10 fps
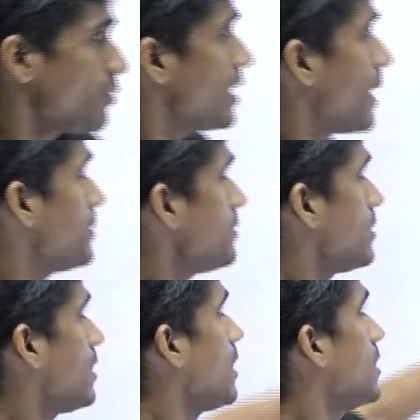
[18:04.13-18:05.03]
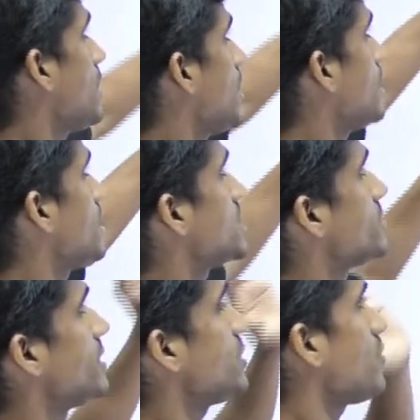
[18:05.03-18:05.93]
we have a
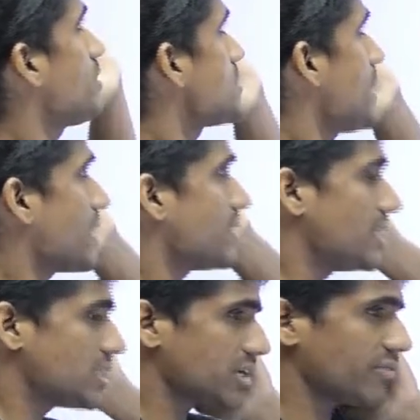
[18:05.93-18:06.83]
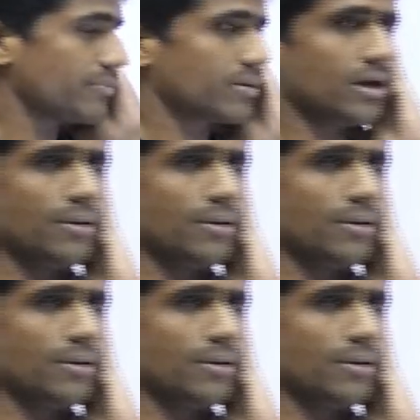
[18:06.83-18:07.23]
Untouchability Offense Act 1935,